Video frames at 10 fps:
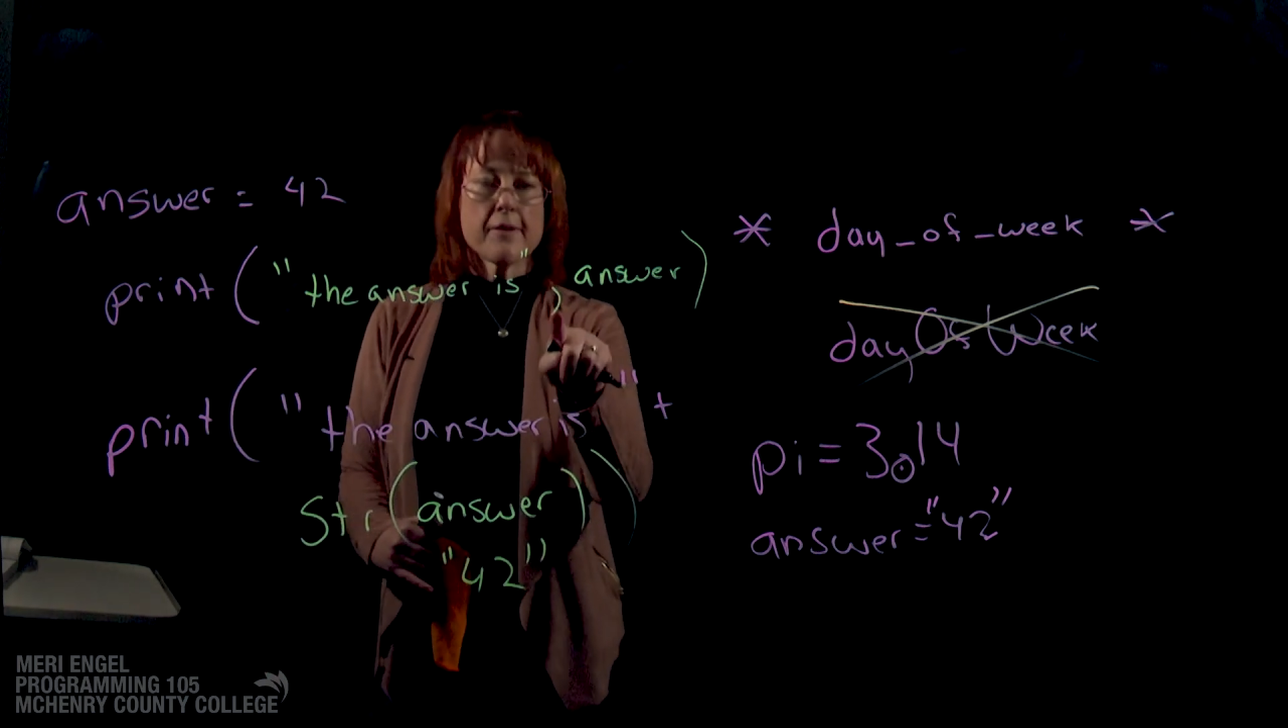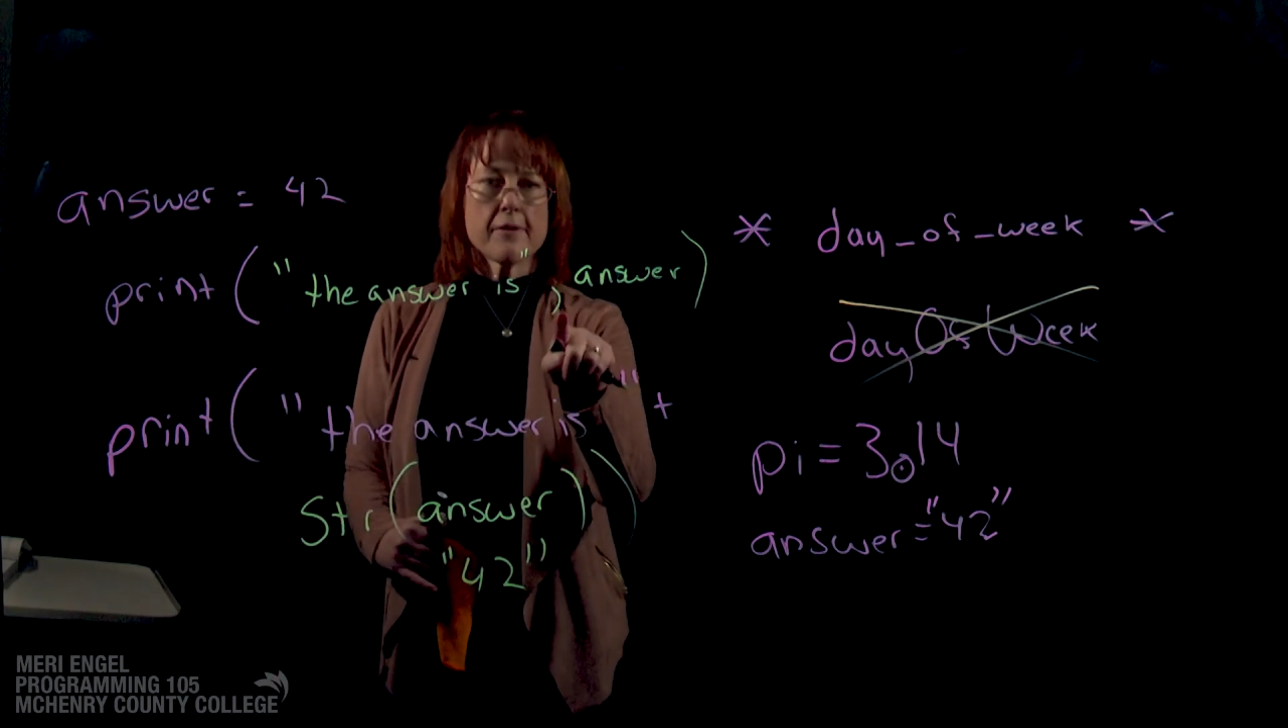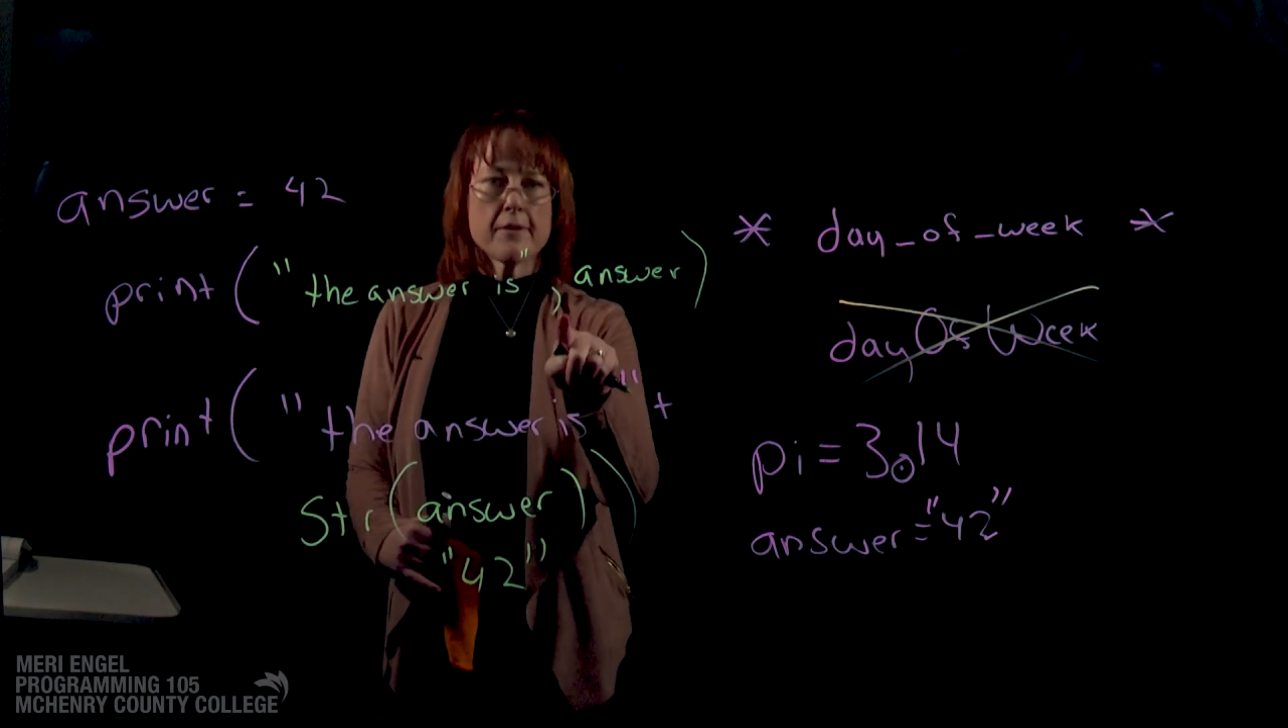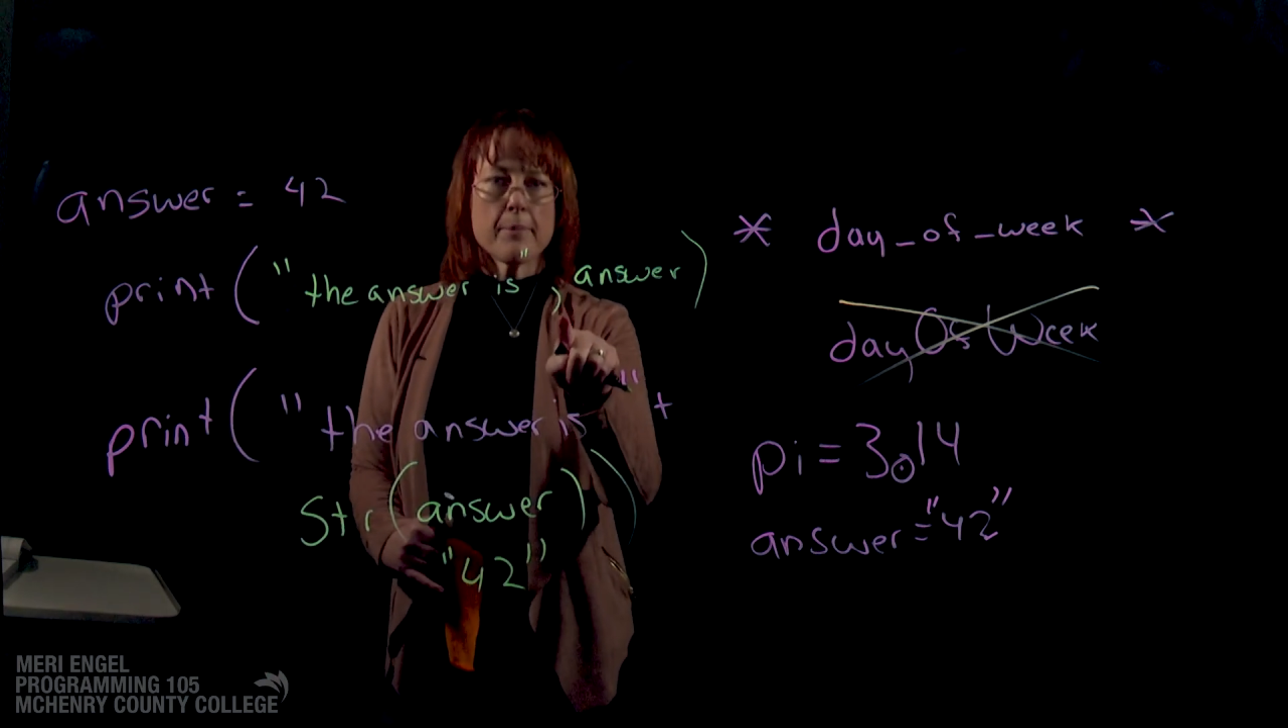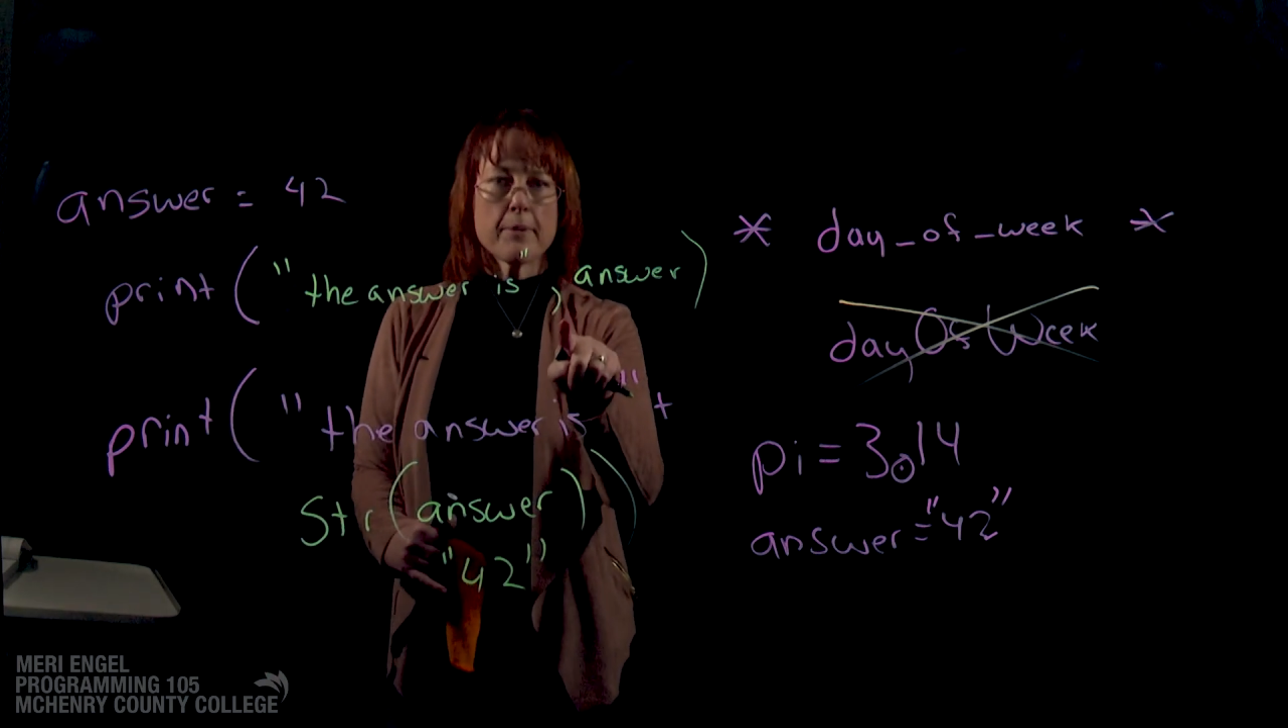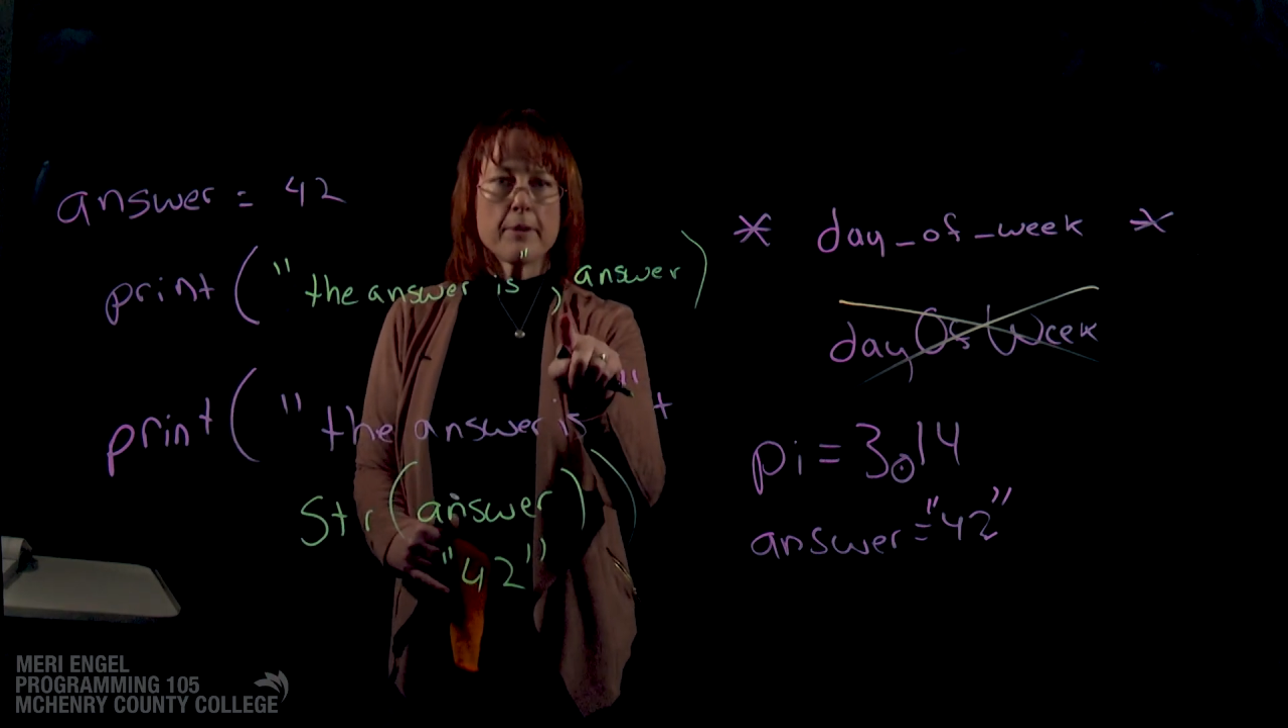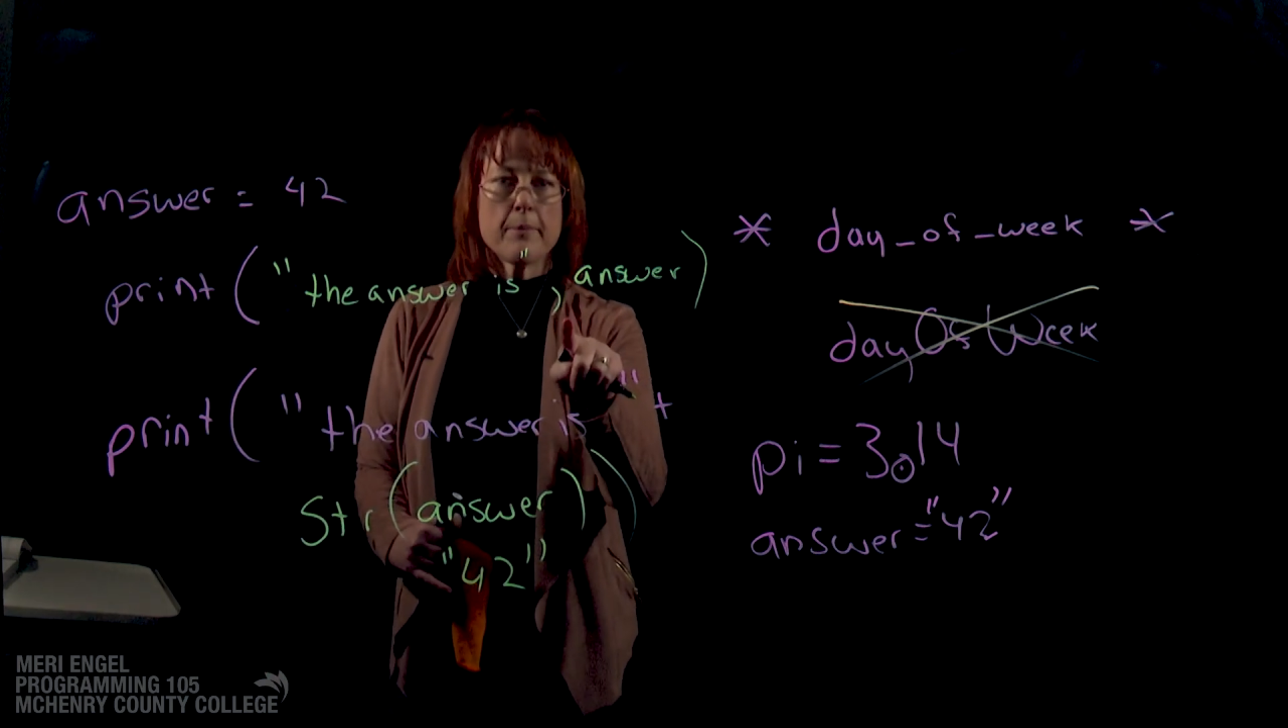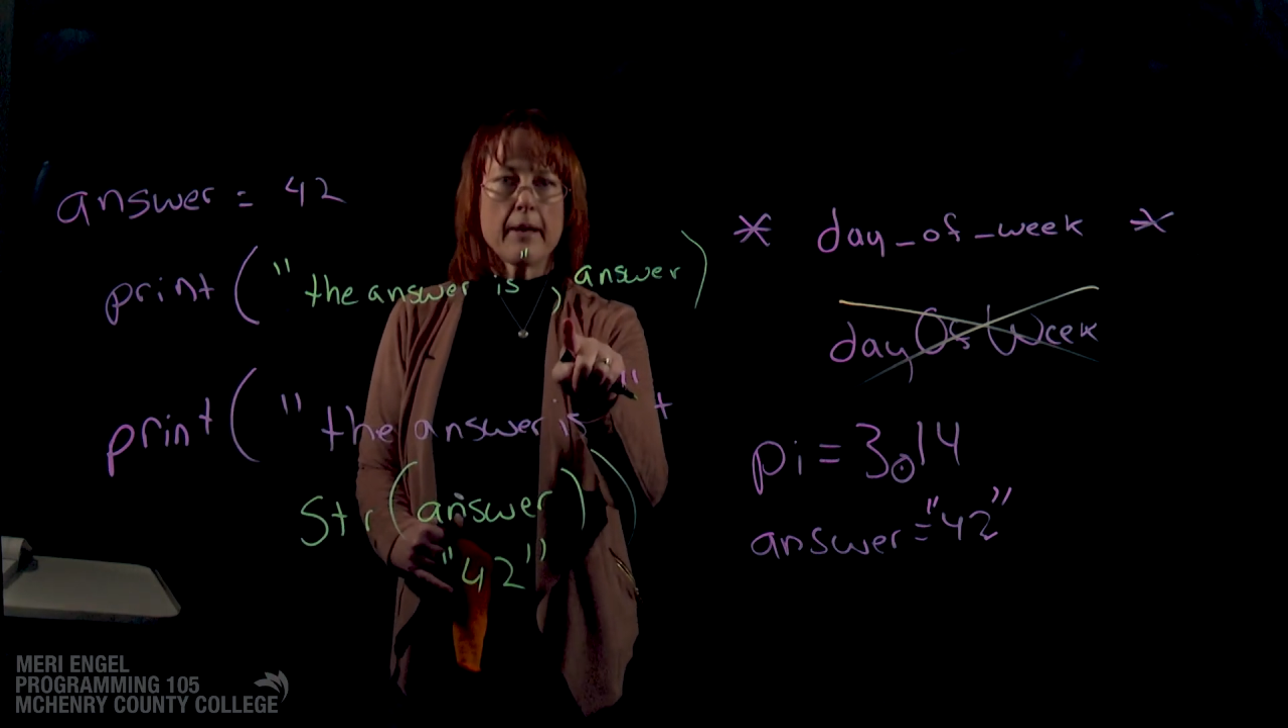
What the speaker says: separated by